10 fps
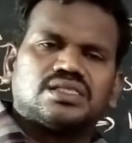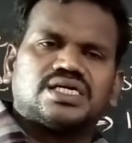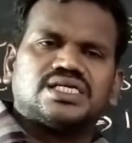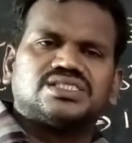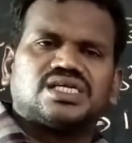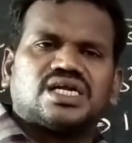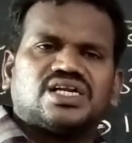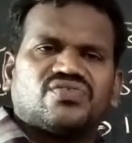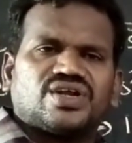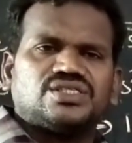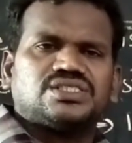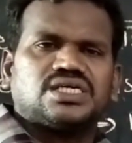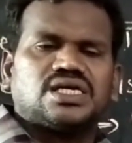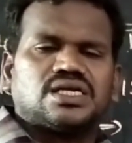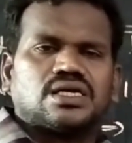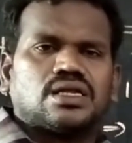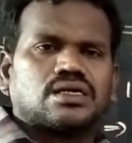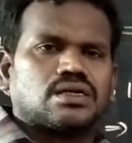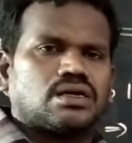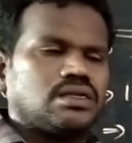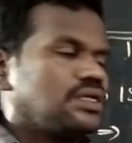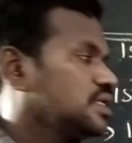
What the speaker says: that is the differentiating electron,